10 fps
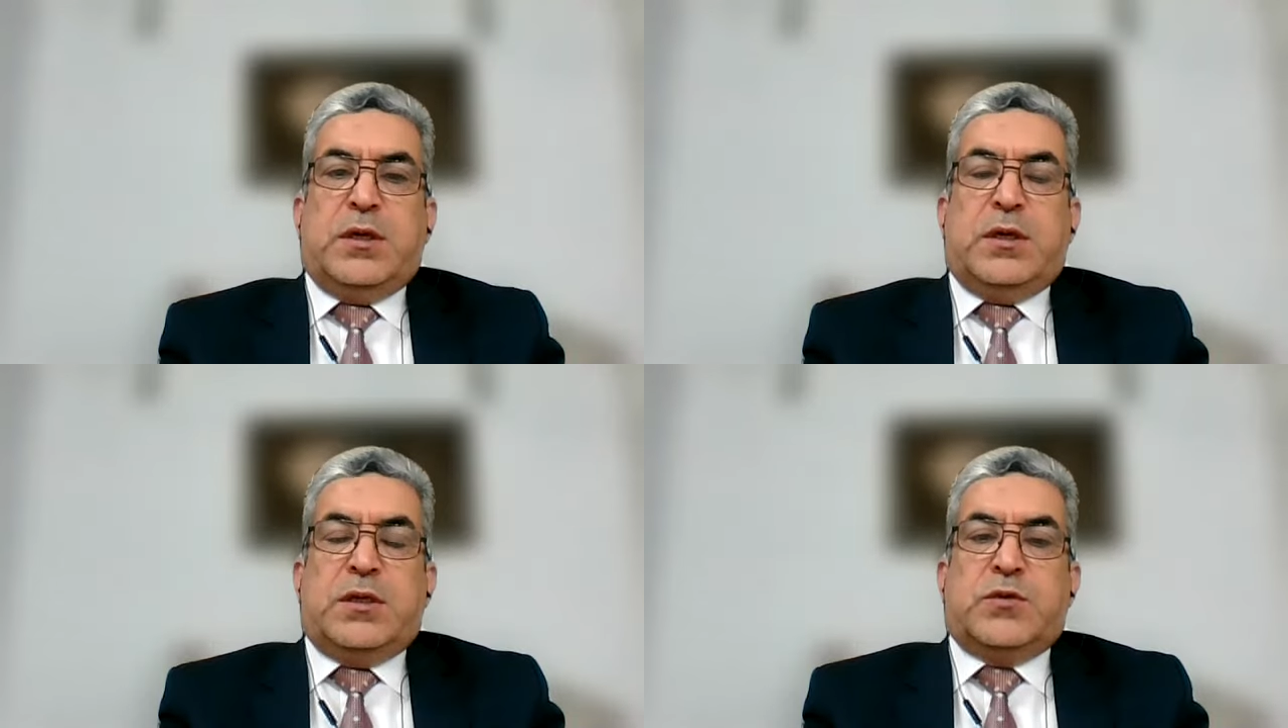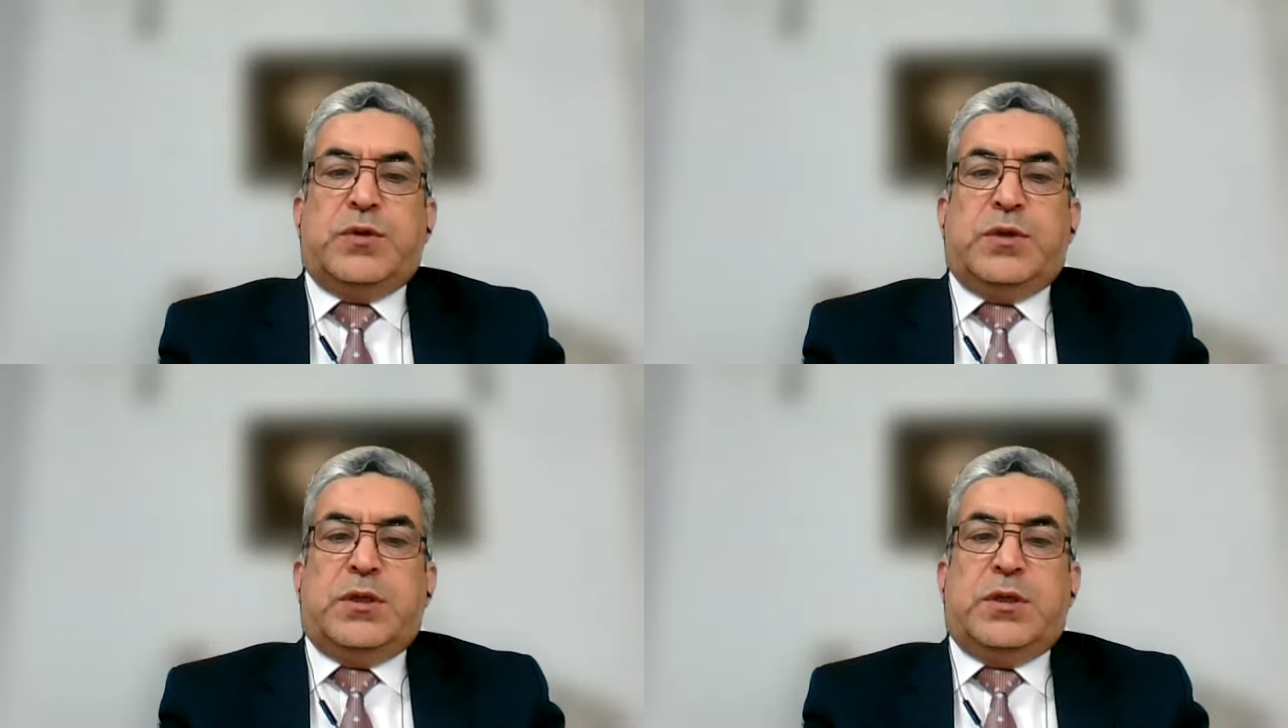as
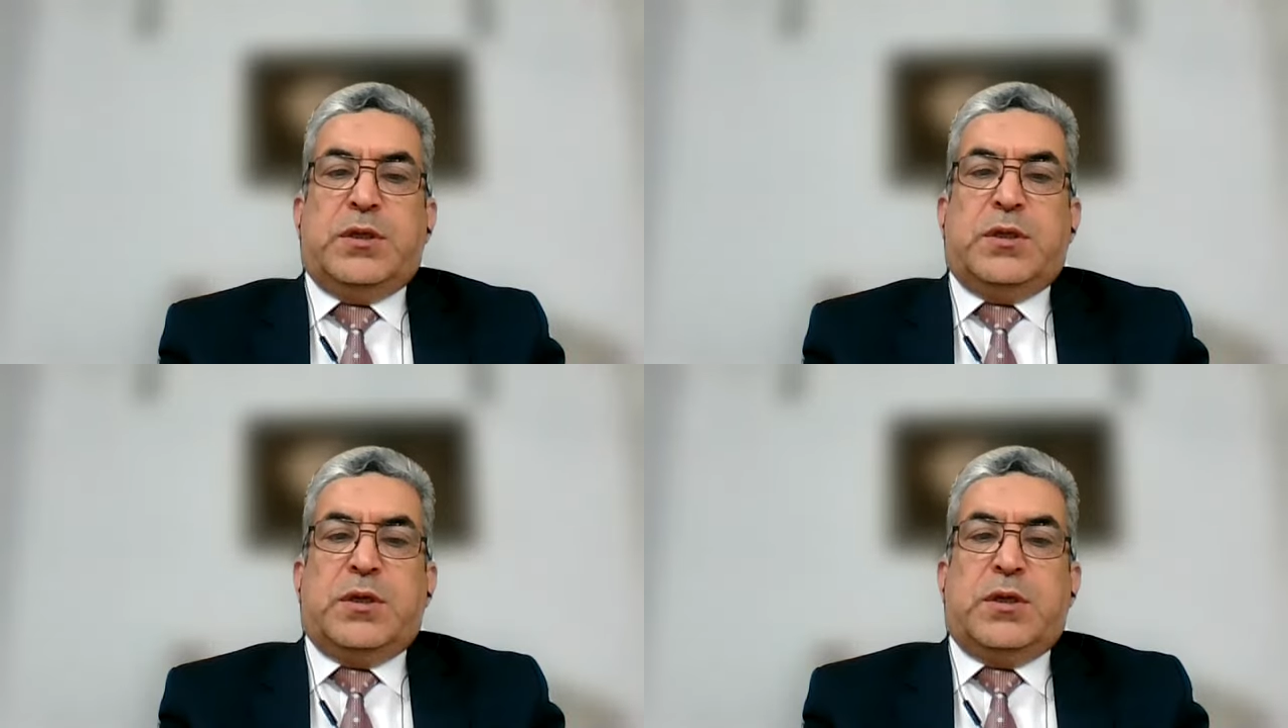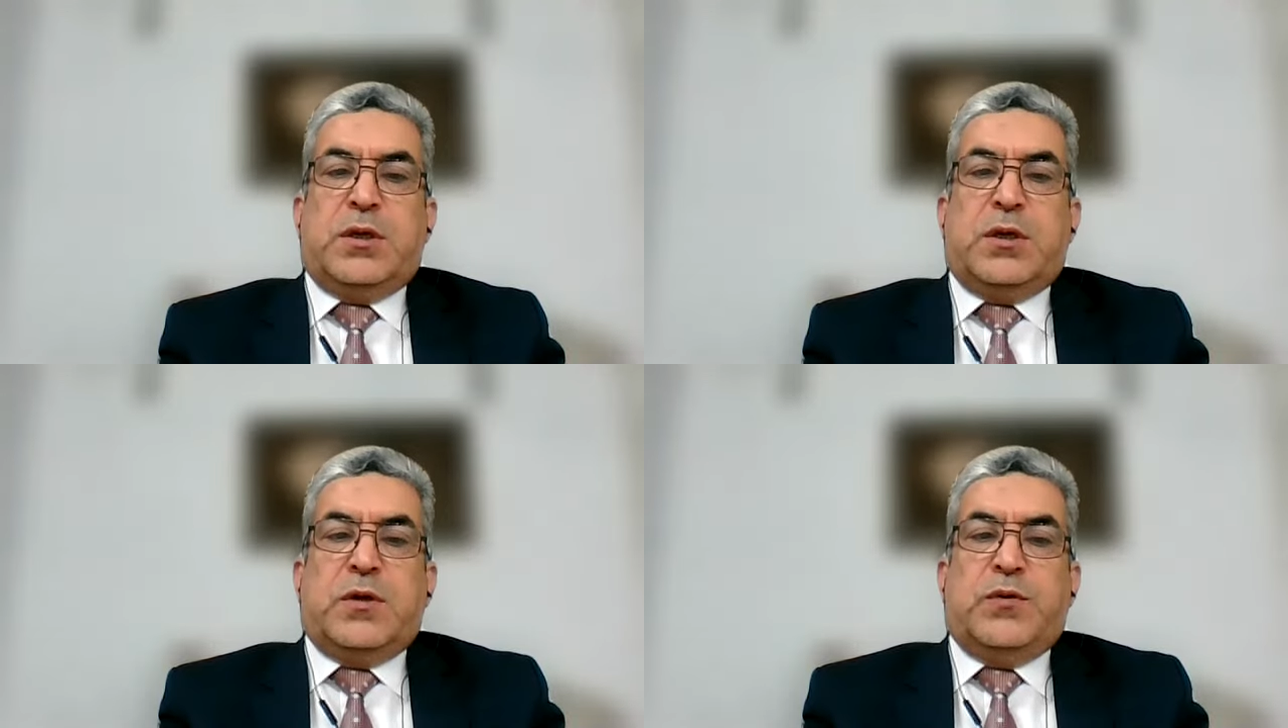we
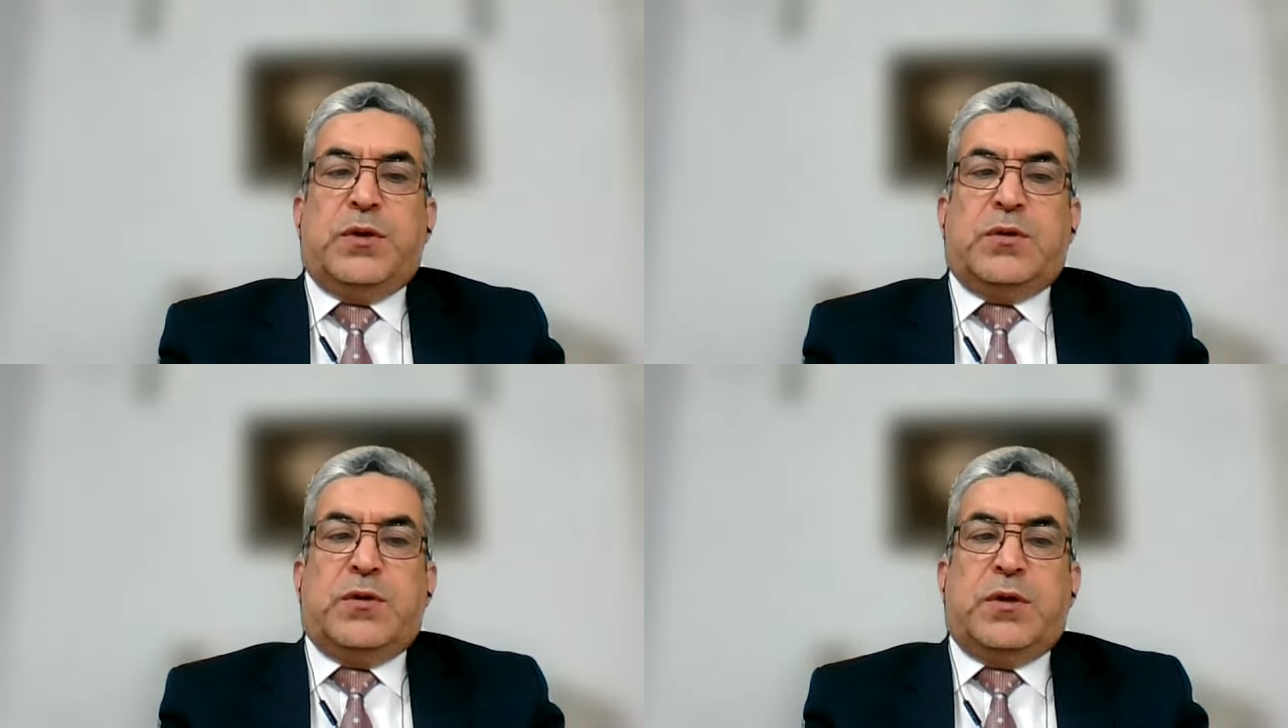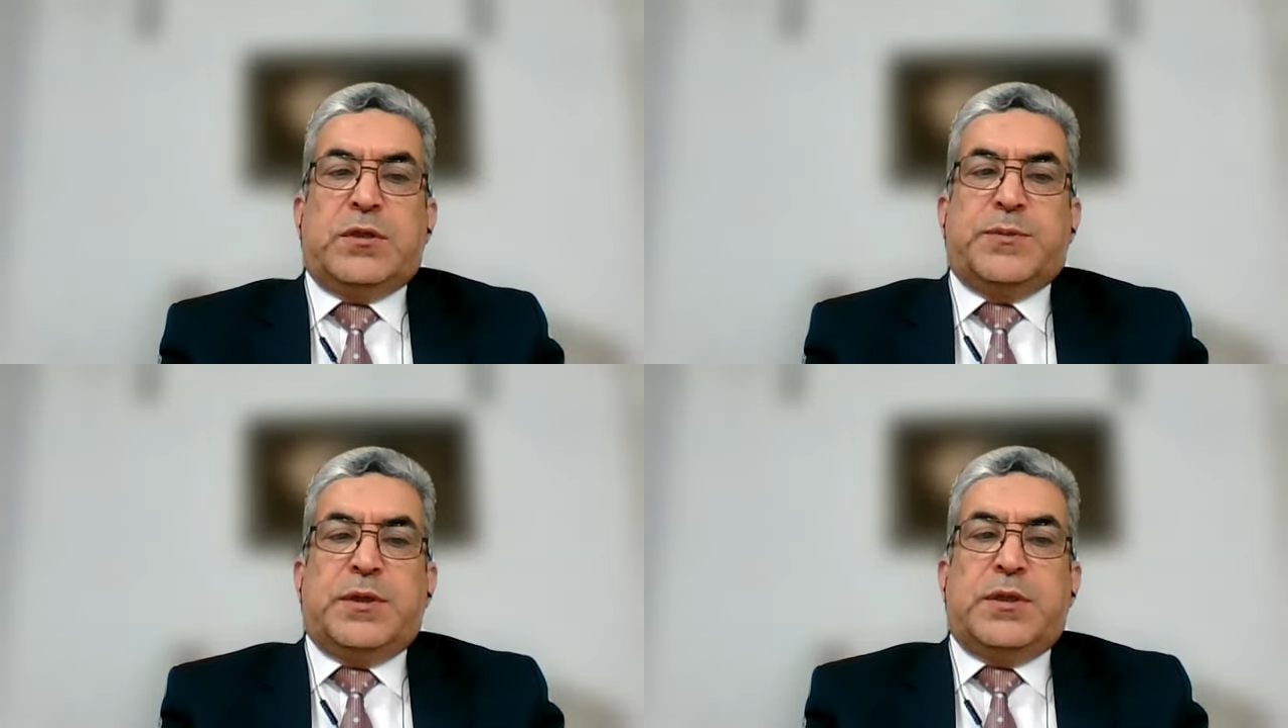going to
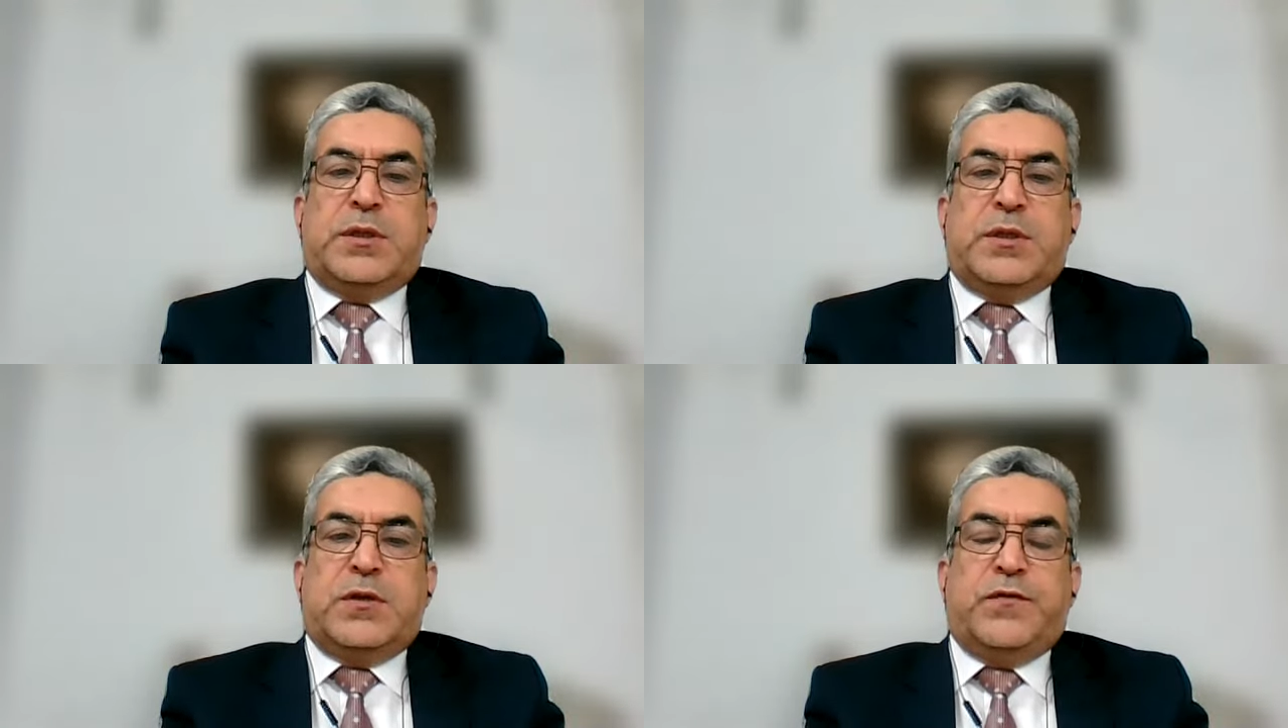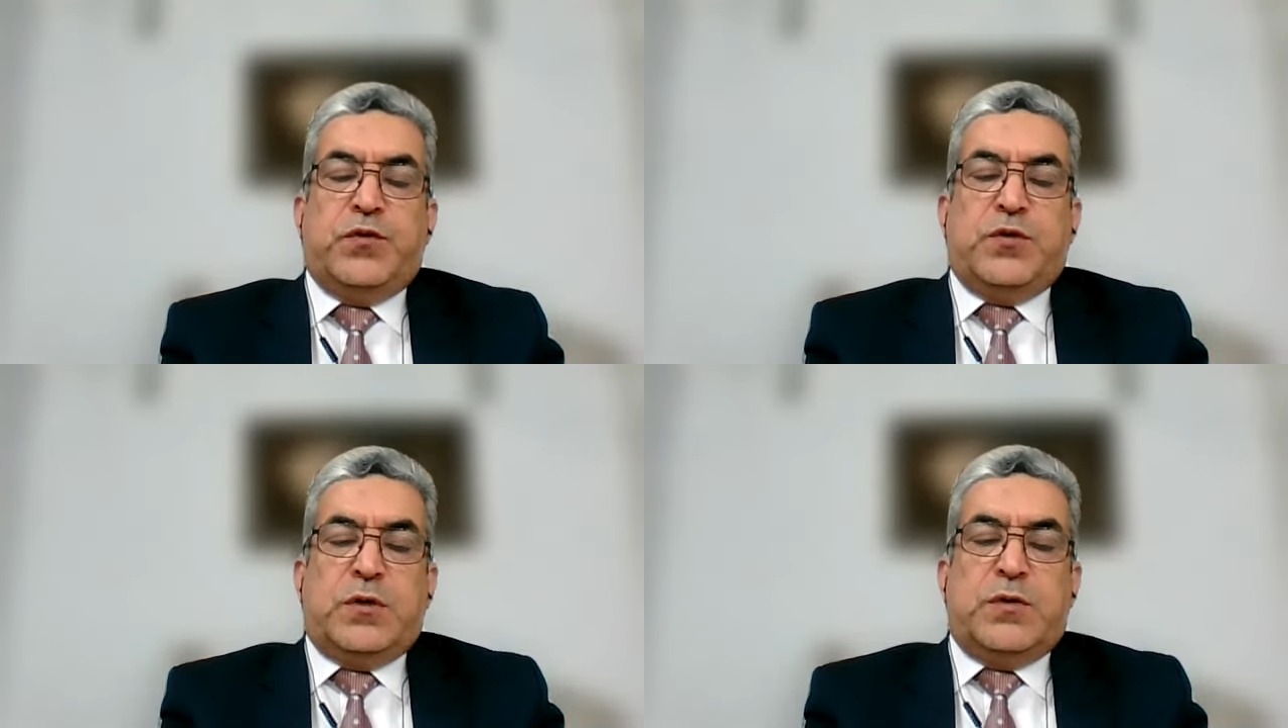spend
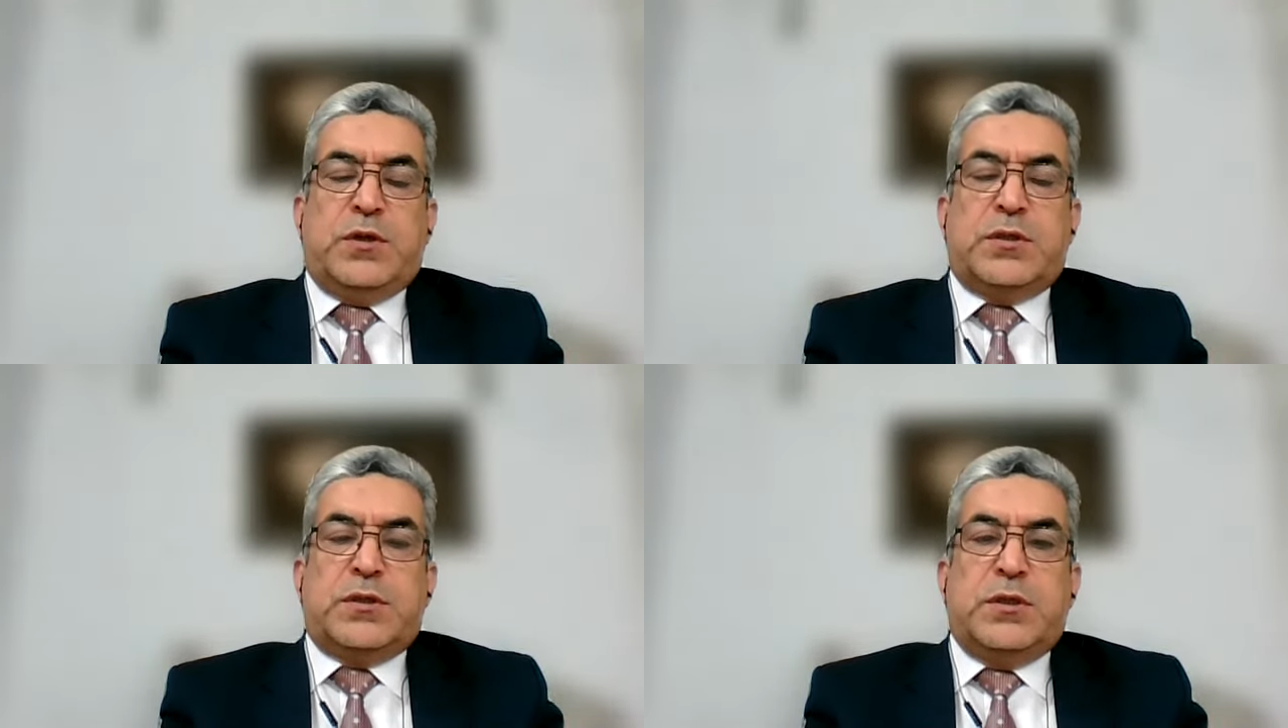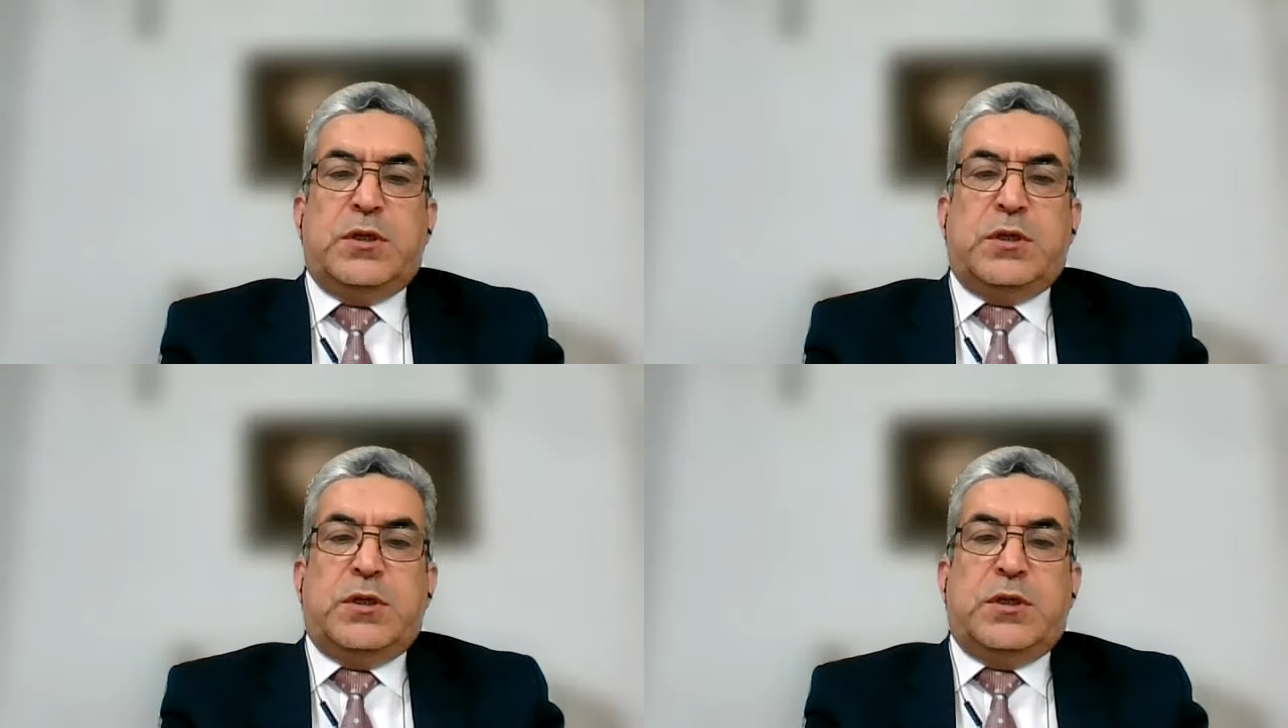few hours